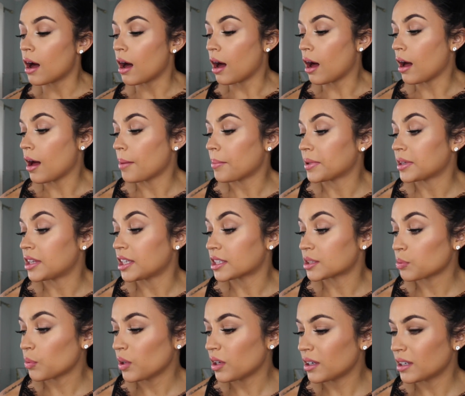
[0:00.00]
Um, but
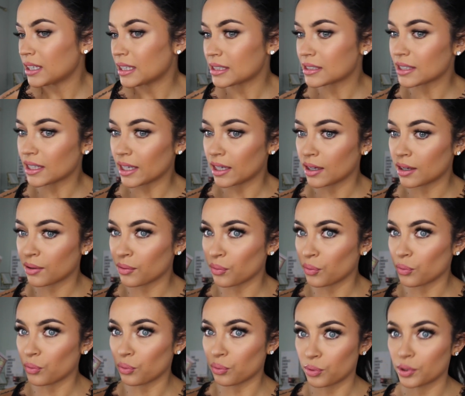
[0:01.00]
this one is like
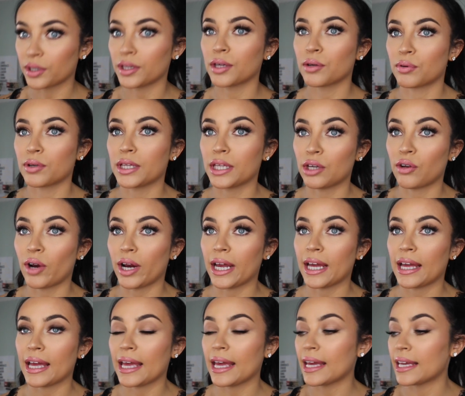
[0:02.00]
really, really
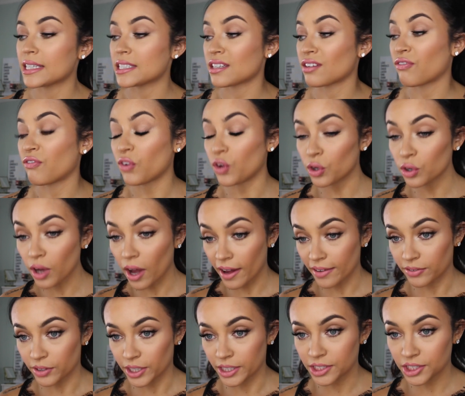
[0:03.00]
great. It is full
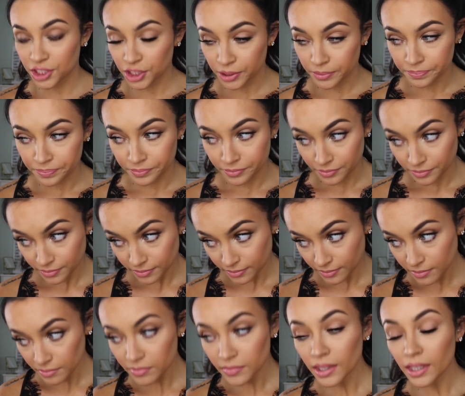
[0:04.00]
coverage,
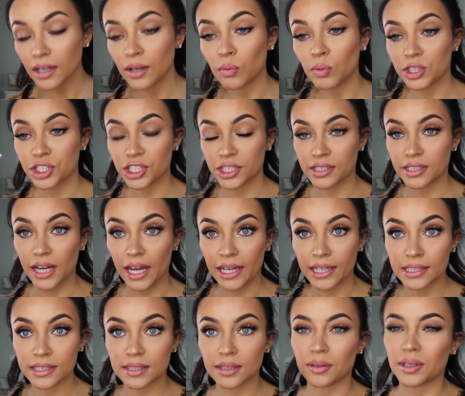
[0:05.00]
which is
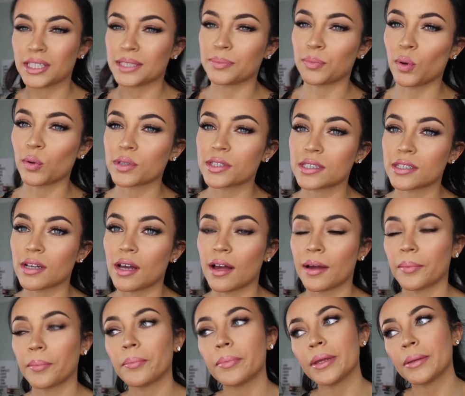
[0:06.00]
nice because most
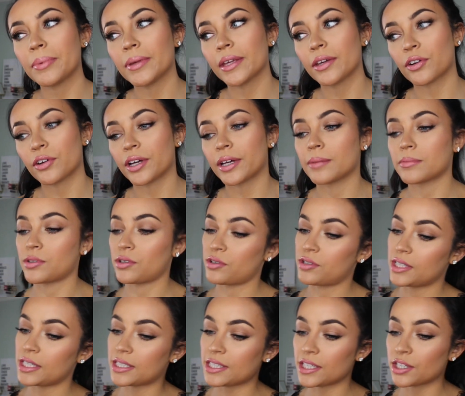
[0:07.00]
BB um, creams or
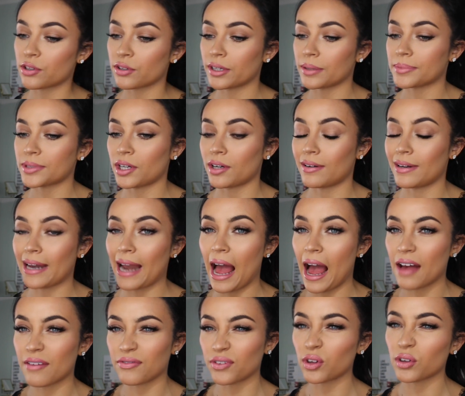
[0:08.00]
CC creams are
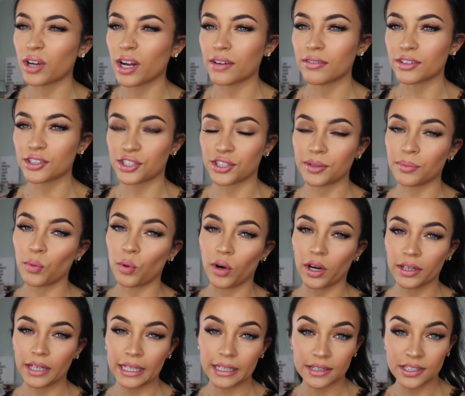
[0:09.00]
not full coverage. They're more
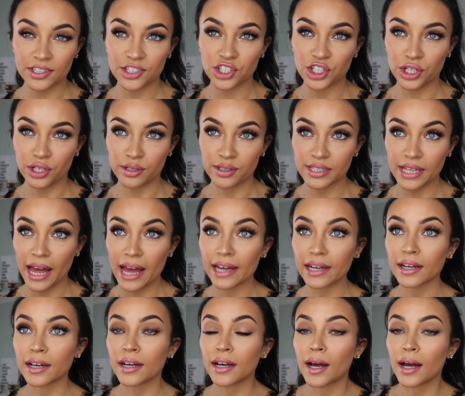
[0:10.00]
on like the sheer side,